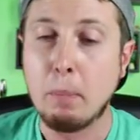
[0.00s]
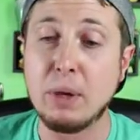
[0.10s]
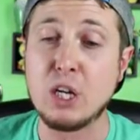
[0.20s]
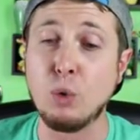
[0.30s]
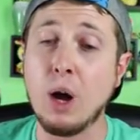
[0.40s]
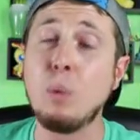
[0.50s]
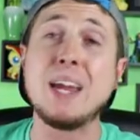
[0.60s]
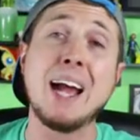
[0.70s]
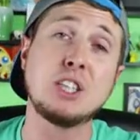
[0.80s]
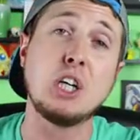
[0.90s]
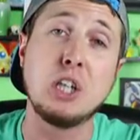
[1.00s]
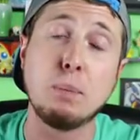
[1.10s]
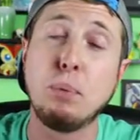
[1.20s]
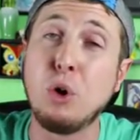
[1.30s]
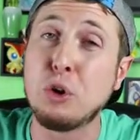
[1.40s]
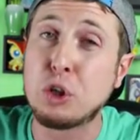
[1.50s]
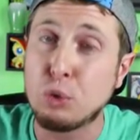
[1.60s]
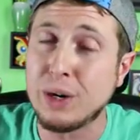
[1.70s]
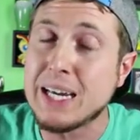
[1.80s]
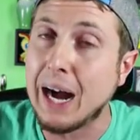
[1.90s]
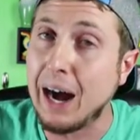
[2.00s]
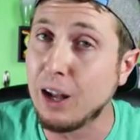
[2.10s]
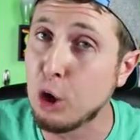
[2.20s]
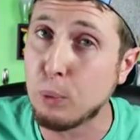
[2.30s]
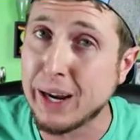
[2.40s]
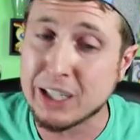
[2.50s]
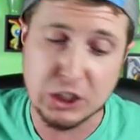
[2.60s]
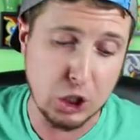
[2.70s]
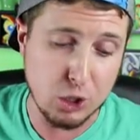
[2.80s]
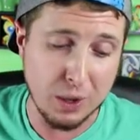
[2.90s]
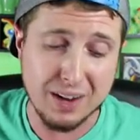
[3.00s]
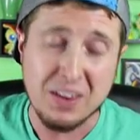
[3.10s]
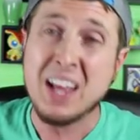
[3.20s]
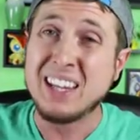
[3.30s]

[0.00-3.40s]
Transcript: But you know what? We actually did pull three holo rares. So you know what?